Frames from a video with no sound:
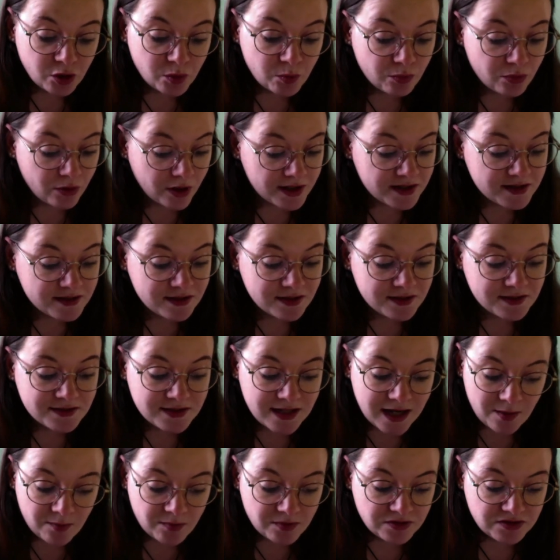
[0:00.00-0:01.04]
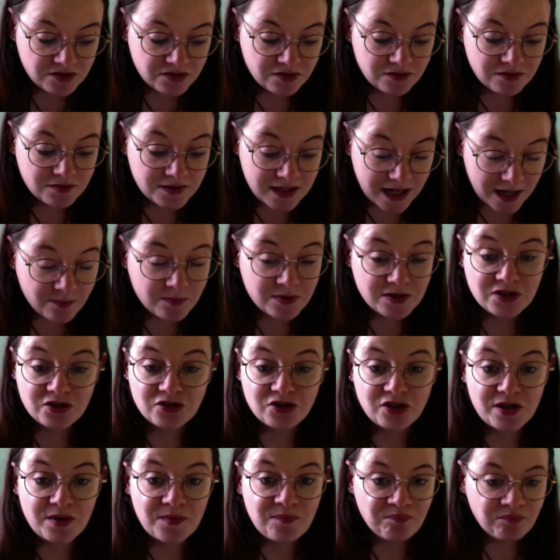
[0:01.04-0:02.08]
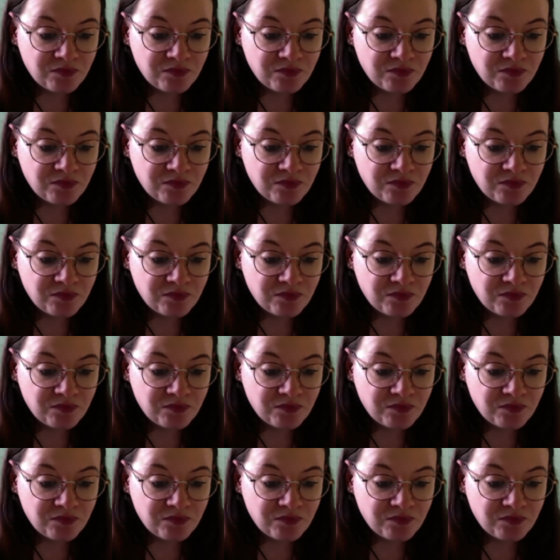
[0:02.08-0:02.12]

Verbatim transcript: priceless tapestry.